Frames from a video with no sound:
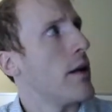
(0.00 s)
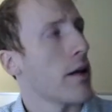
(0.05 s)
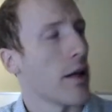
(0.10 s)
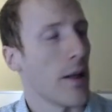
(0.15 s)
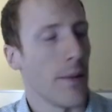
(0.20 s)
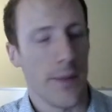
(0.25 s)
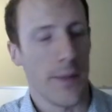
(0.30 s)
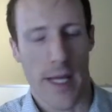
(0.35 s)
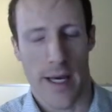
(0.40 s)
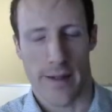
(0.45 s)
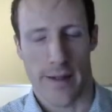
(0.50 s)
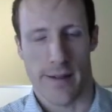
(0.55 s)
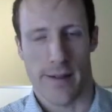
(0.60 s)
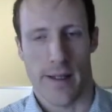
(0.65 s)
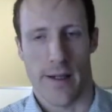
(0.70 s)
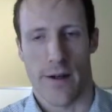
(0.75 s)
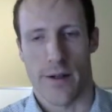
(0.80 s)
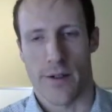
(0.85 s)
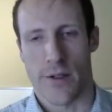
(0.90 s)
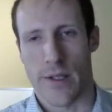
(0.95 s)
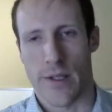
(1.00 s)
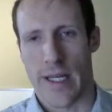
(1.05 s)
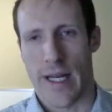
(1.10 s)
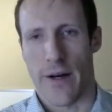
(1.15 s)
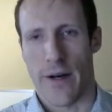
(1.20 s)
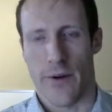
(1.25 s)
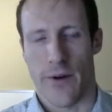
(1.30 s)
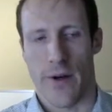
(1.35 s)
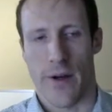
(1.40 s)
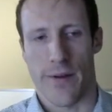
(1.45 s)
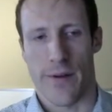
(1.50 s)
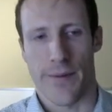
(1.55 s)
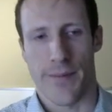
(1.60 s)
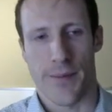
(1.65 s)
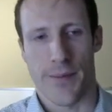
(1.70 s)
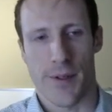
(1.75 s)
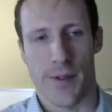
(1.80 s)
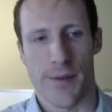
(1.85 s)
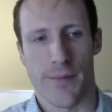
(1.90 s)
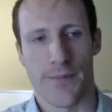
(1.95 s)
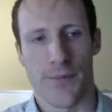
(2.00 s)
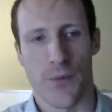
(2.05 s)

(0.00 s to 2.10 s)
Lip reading: complex than our tree algorithms.